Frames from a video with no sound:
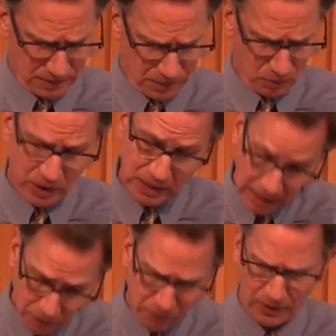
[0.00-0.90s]
We're to
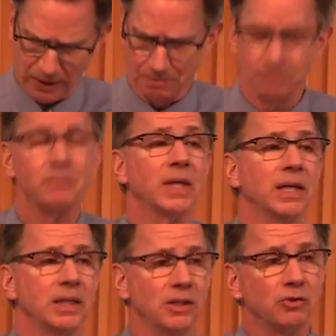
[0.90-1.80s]
care for them.
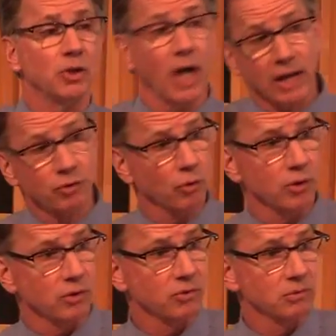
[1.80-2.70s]
These are God's
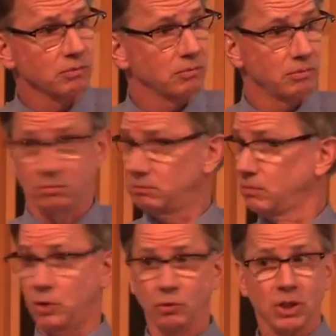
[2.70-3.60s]
orders.
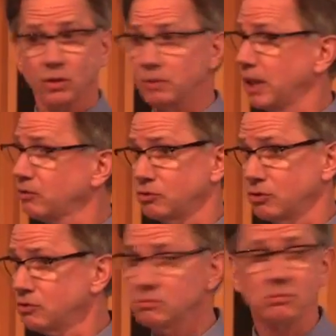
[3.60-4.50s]
Don't kill the
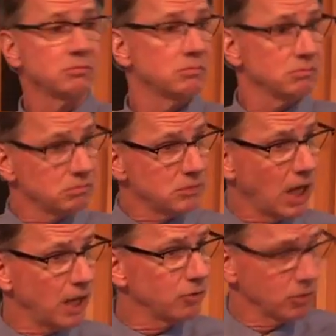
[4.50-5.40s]
messenger.
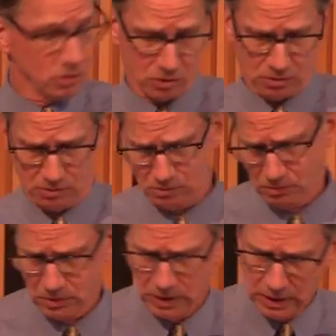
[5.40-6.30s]
God's orders.
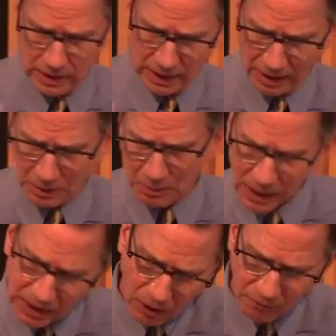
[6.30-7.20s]
And let me be
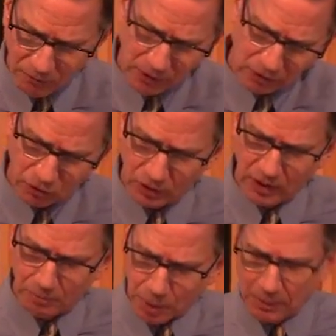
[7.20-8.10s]
clear, I'm fairly certain that
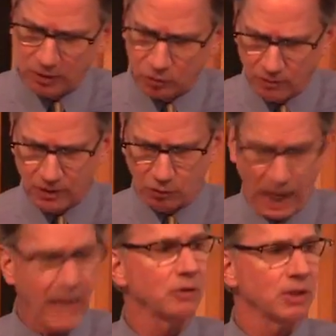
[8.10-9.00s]
if public surveys were
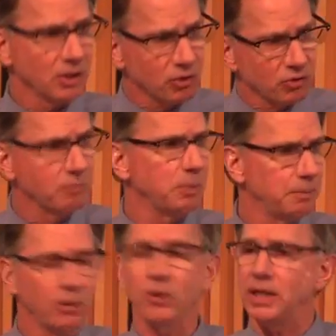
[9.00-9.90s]
accurate, there are some
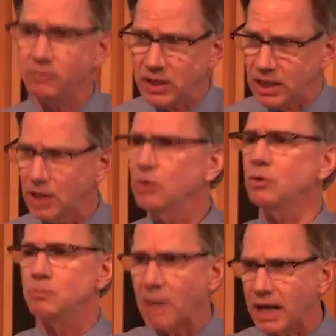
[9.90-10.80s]
people even here
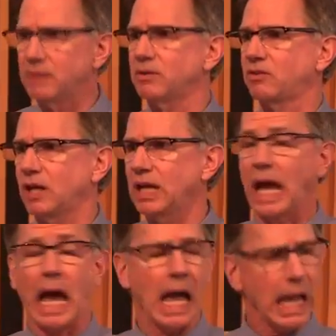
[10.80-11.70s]
who might even say,
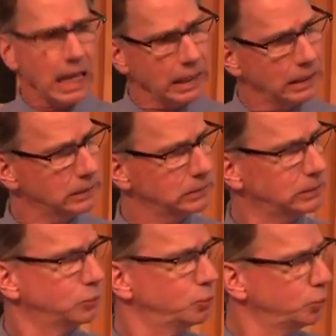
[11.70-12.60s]

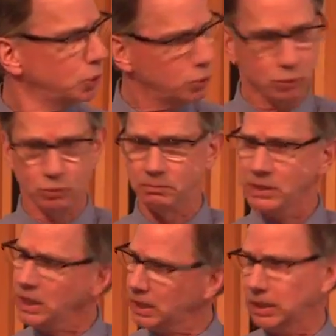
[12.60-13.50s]
"Oh, woo,
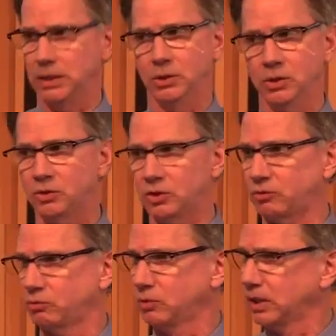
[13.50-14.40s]
man, you're
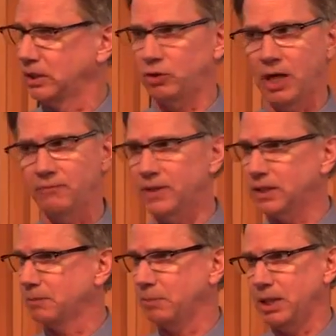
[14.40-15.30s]
just really chafing
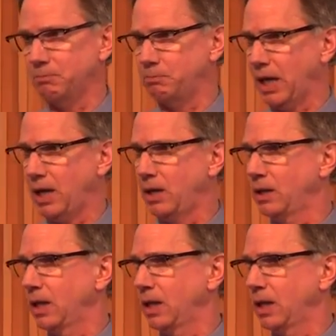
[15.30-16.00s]
at the bit, pal.